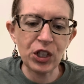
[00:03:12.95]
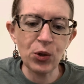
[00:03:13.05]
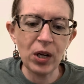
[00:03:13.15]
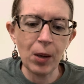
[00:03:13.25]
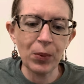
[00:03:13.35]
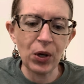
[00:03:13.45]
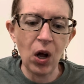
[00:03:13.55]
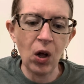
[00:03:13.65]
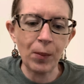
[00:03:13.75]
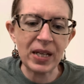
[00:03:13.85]
cucumber,
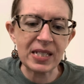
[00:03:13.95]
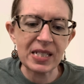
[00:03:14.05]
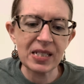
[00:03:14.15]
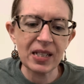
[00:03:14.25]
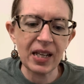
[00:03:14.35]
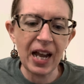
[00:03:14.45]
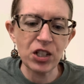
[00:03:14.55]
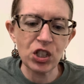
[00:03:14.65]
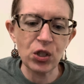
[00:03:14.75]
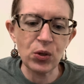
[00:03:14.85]
almonds,
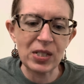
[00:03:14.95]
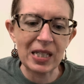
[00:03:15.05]
cashews,